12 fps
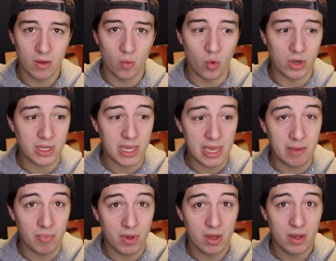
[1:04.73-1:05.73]
would
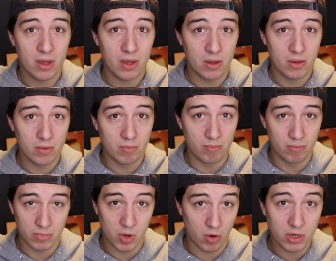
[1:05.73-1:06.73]
keep
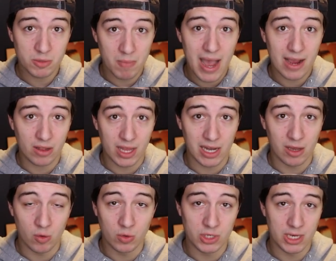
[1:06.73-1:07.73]
Curtis
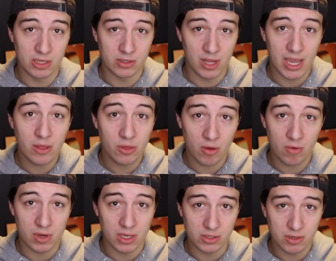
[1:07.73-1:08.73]
McElhinney, who is in his late
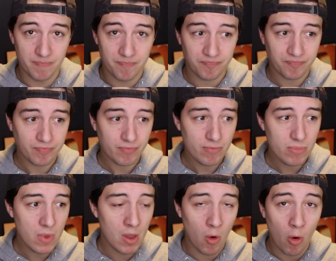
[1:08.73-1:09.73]
30s,
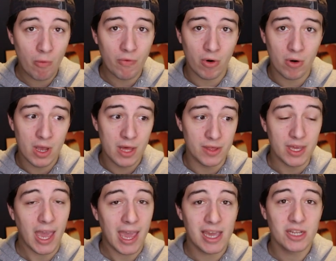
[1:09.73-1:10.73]
over
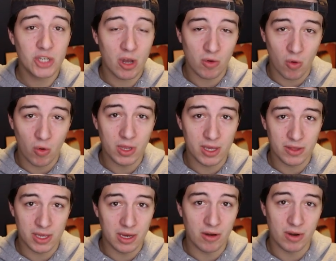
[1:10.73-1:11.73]
the AHL Goalie of
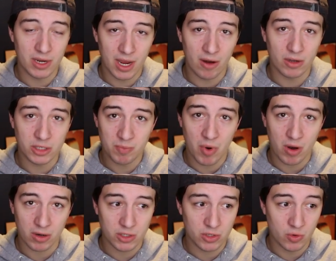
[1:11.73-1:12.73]
the Year in Garrett
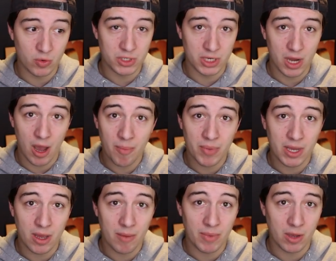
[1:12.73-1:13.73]
Sparks, who is an
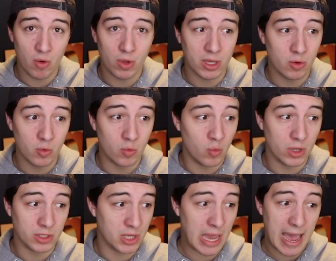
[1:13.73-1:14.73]
up-and-coming goalie who
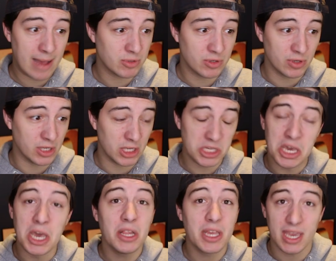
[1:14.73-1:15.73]
was absolutely
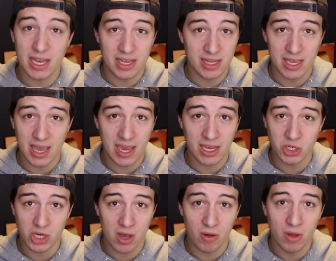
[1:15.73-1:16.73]
killing it in the
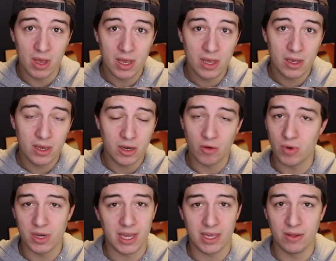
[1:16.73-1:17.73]
AHL, you're
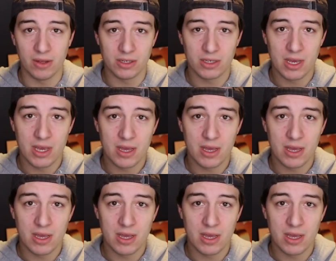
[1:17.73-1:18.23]
ridiculous.